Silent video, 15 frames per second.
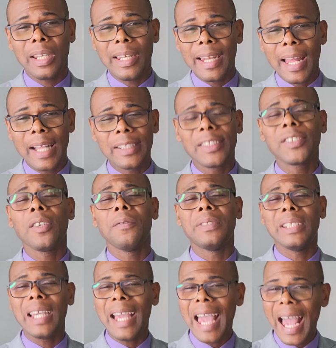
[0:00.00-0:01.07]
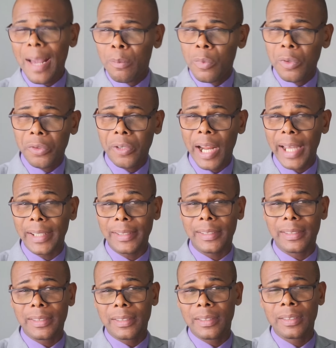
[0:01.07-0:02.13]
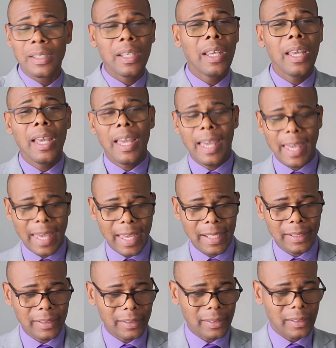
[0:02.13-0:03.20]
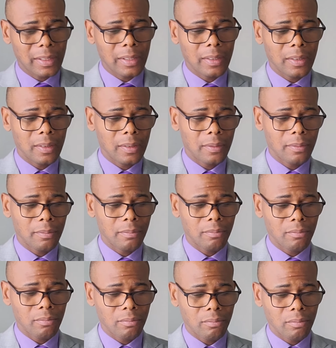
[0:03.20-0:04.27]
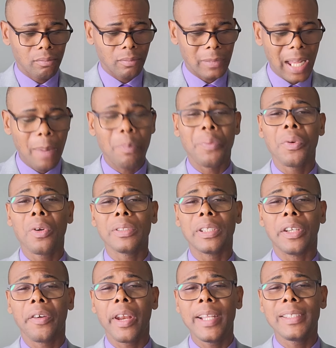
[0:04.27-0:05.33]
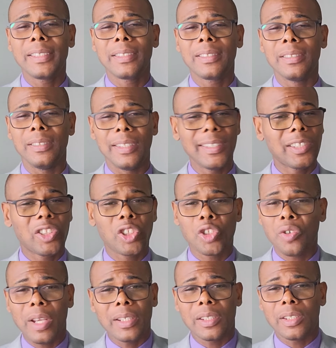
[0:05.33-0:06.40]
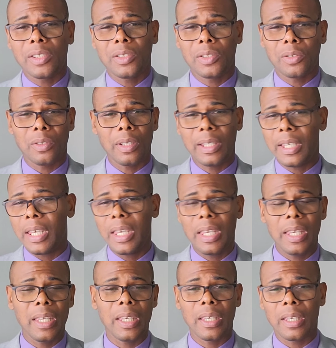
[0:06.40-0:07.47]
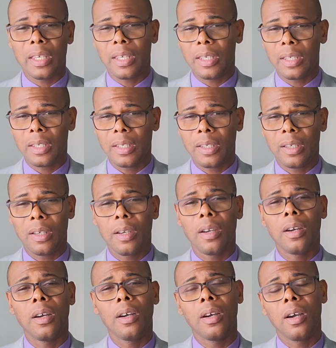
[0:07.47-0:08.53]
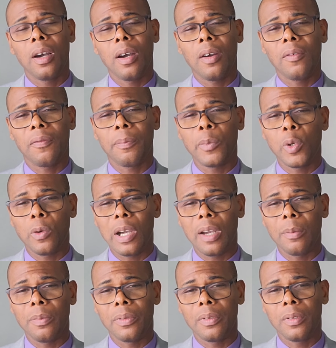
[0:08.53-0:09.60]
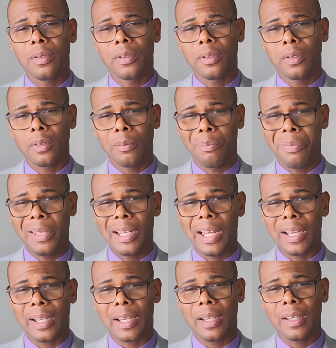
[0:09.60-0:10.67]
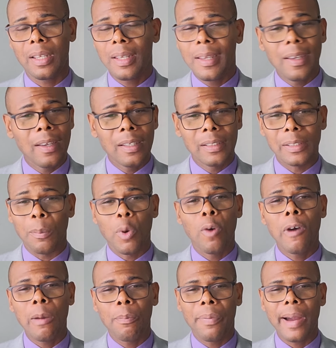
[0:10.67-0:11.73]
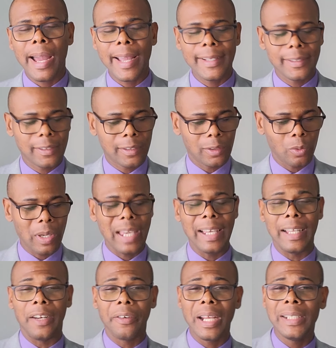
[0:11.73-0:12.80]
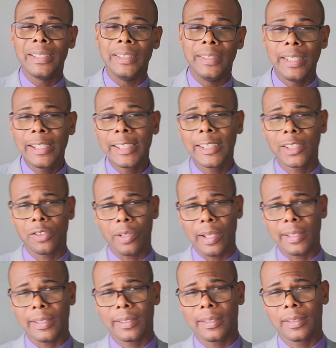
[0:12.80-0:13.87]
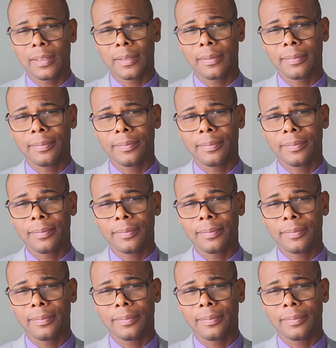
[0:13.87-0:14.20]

the lands of the Amorites, and that brought great distress to the king of Moab, Balak. The Moabites were in great distress.